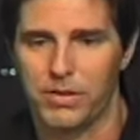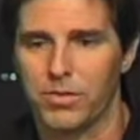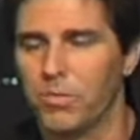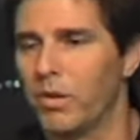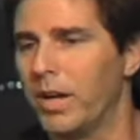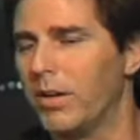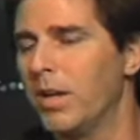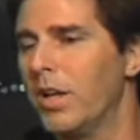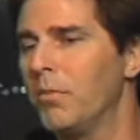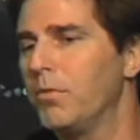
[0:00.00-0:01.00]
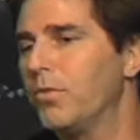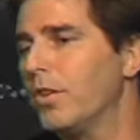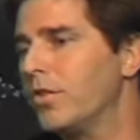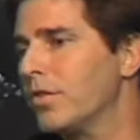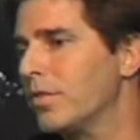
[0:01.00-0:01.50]
And, and
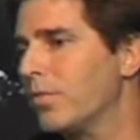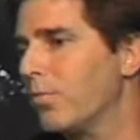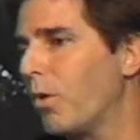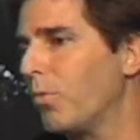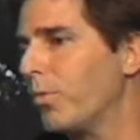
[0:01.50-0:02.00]
musicians have wrote,